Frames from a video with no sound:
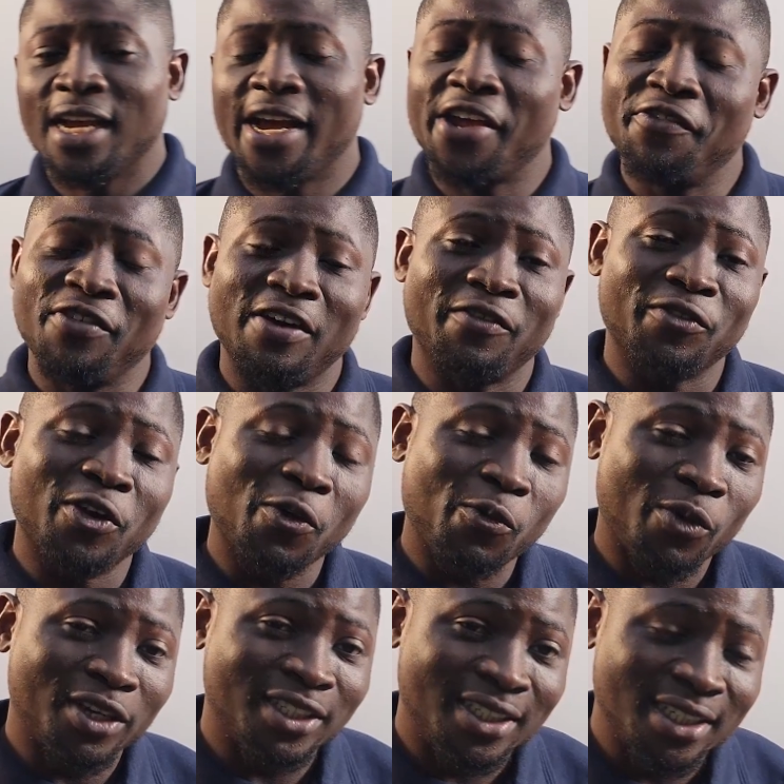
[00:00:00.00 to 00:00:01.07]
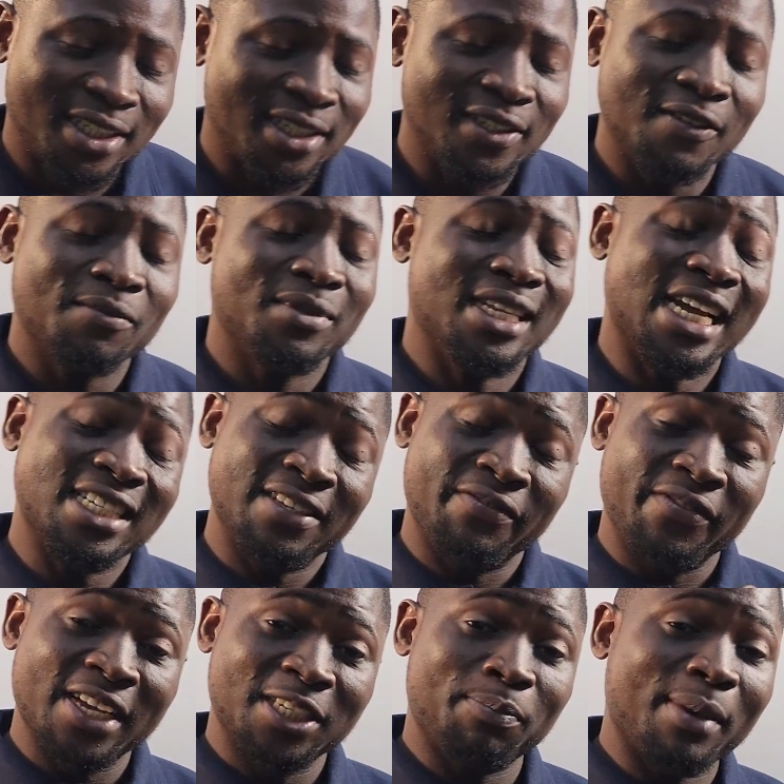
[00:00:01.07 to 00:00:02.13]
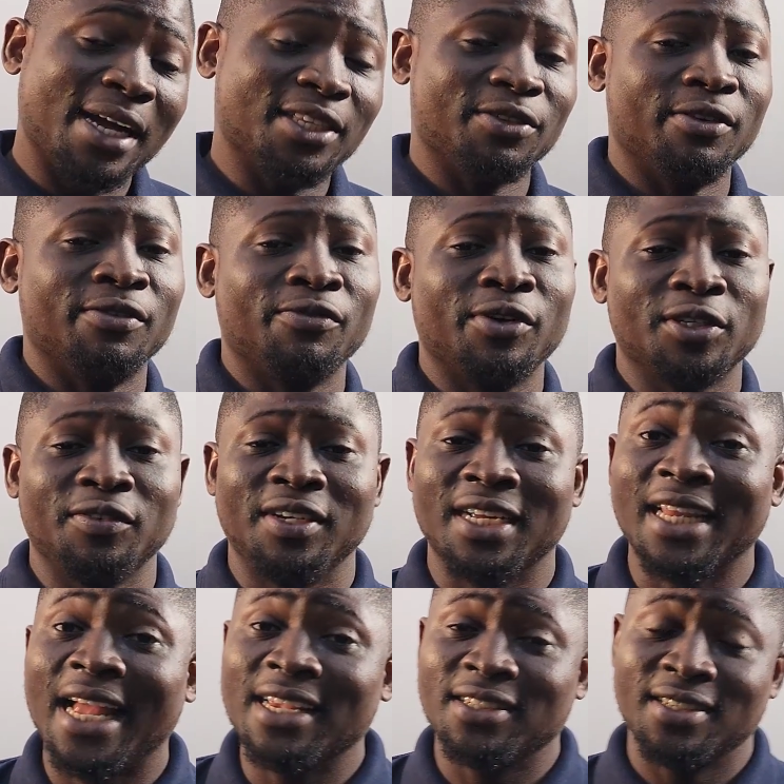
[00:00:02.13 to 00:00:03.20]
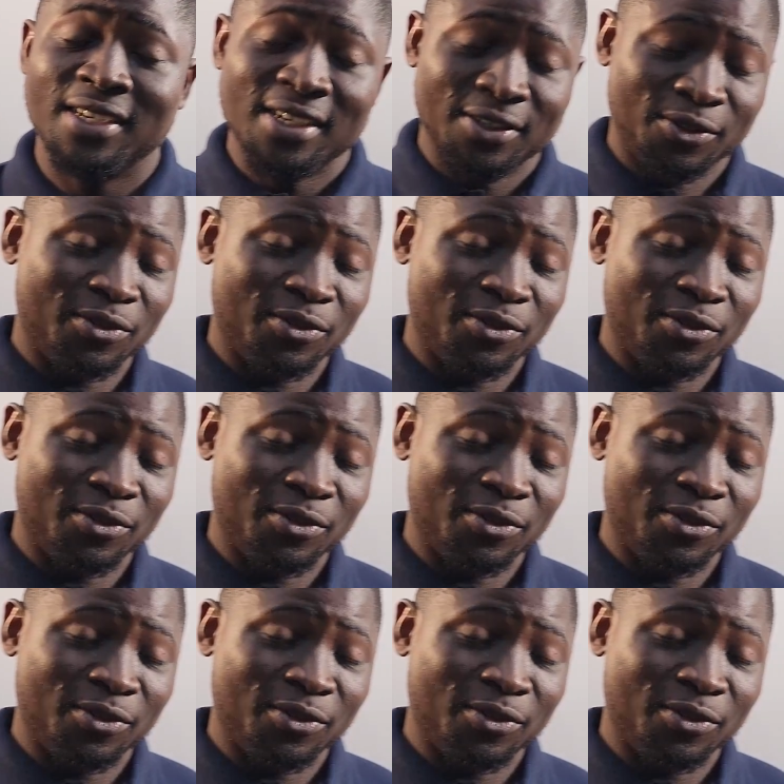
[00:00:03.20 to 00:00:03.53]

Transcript: And if you have not watched it, that is the first part of what of the class.